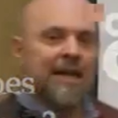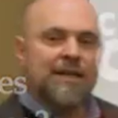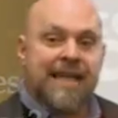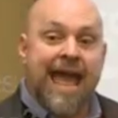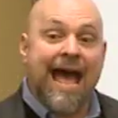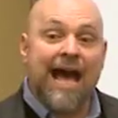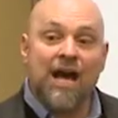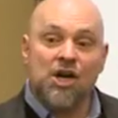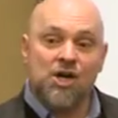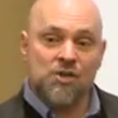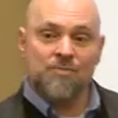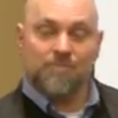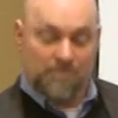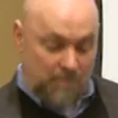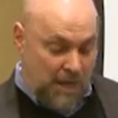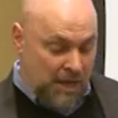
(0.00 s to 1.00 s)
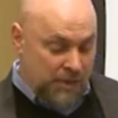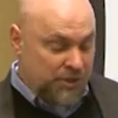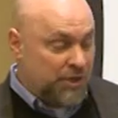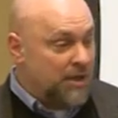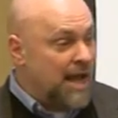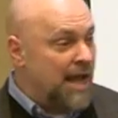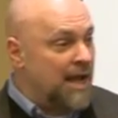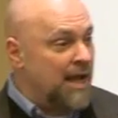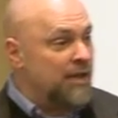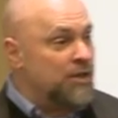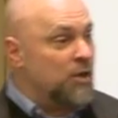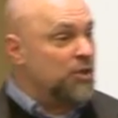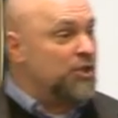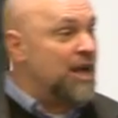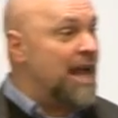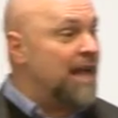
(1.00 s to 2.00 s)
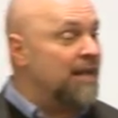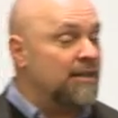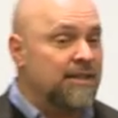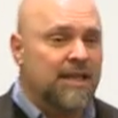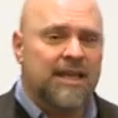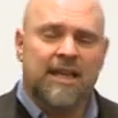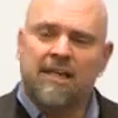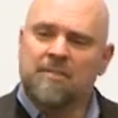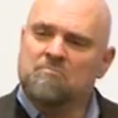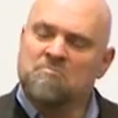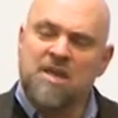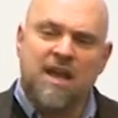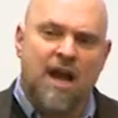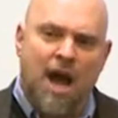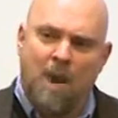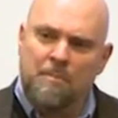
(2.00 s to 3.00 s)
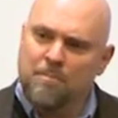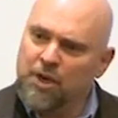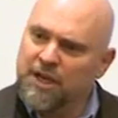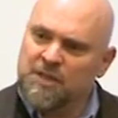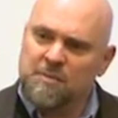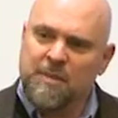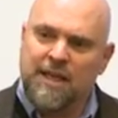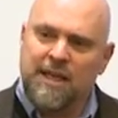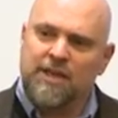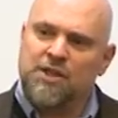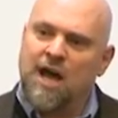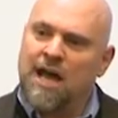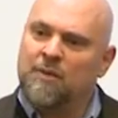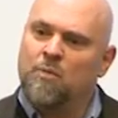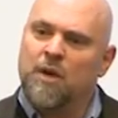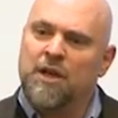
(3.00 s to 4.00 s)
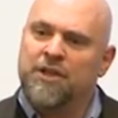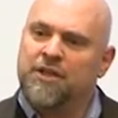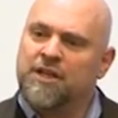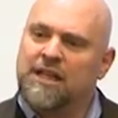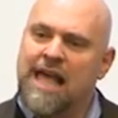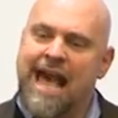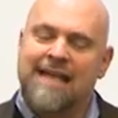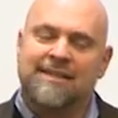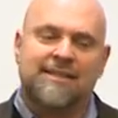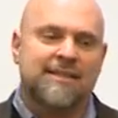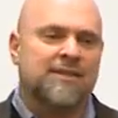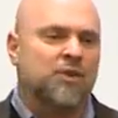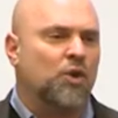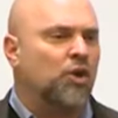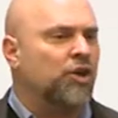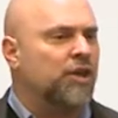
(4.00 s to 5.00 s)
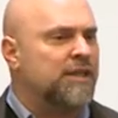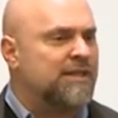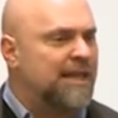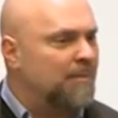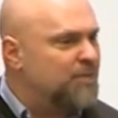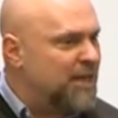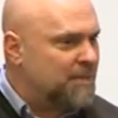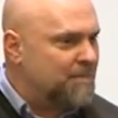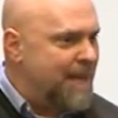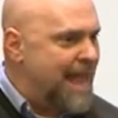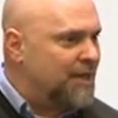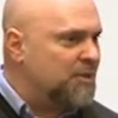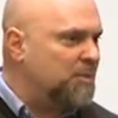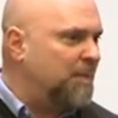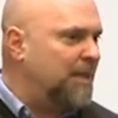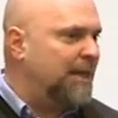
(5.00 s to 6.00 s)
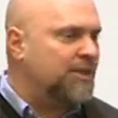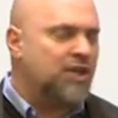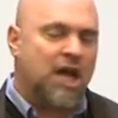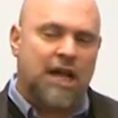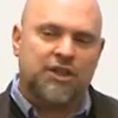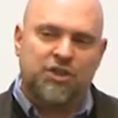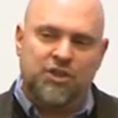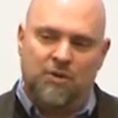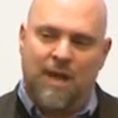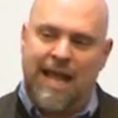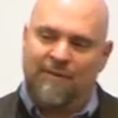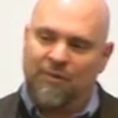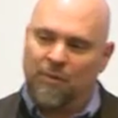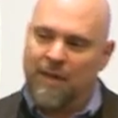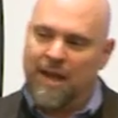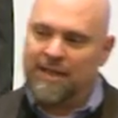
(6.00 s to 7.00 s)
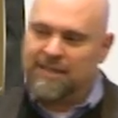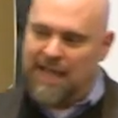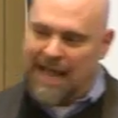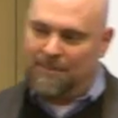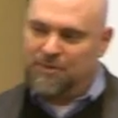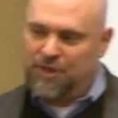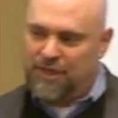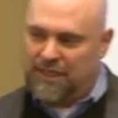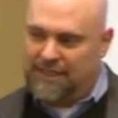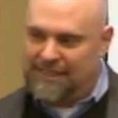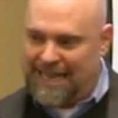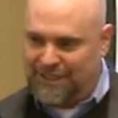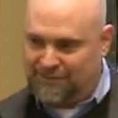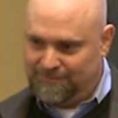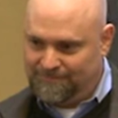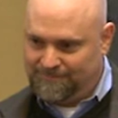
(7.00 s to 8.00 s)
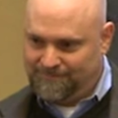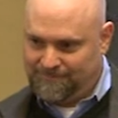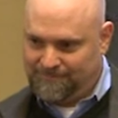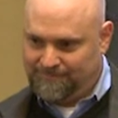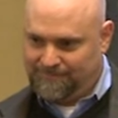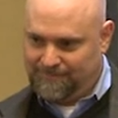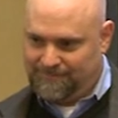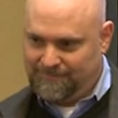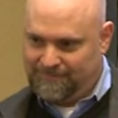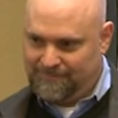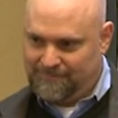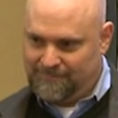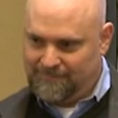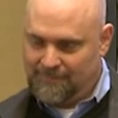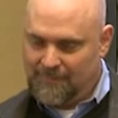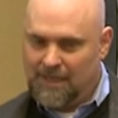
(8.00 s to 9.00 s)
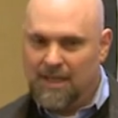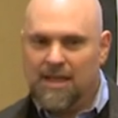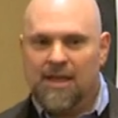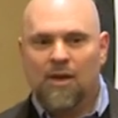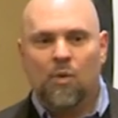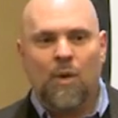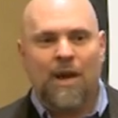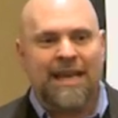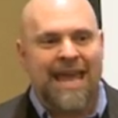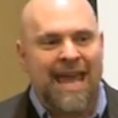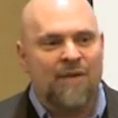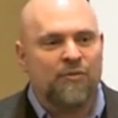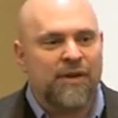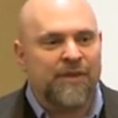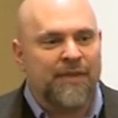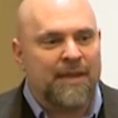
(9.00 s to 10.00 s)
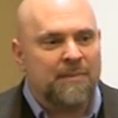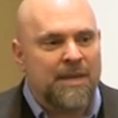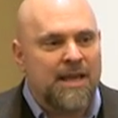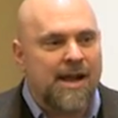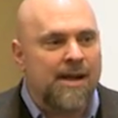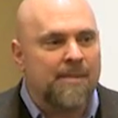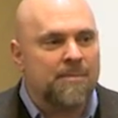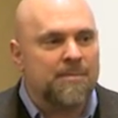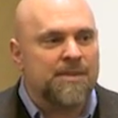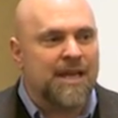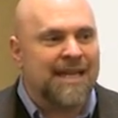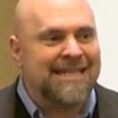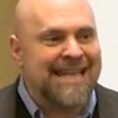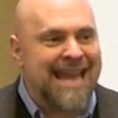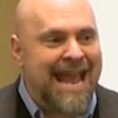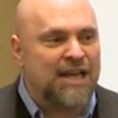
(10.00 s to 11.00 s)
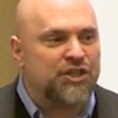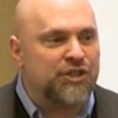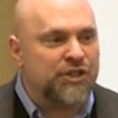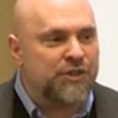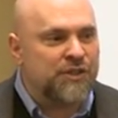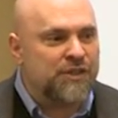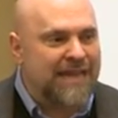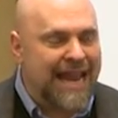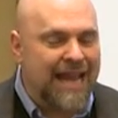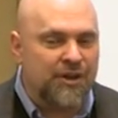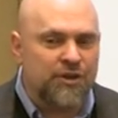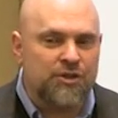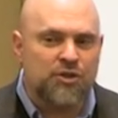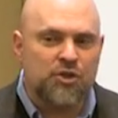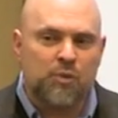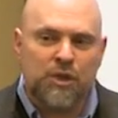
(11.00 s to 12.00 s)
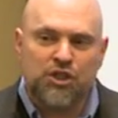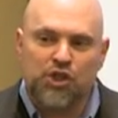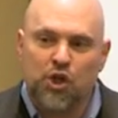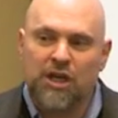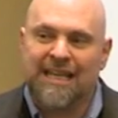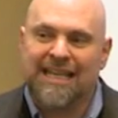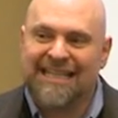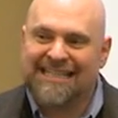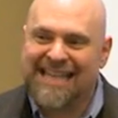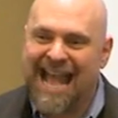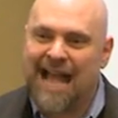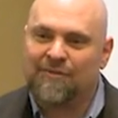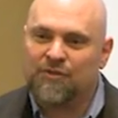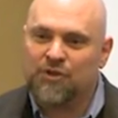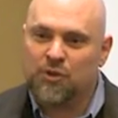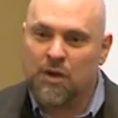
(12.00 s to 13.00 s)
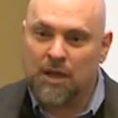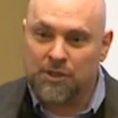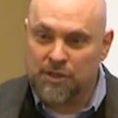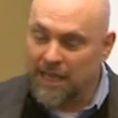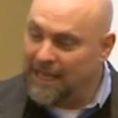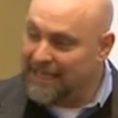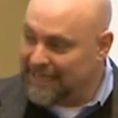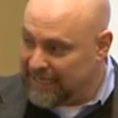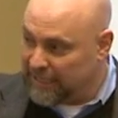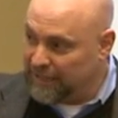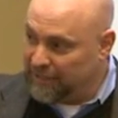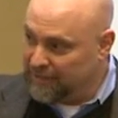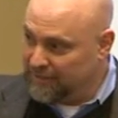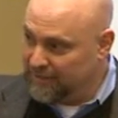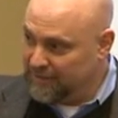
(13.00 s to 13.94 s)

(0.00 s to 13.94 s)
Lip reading: Now, under No Child, a book is being taught in one of your classes or a subject matter is being taught, you have the right to opt your kids out. When everything becomes a national standard to which your kids have to adhere,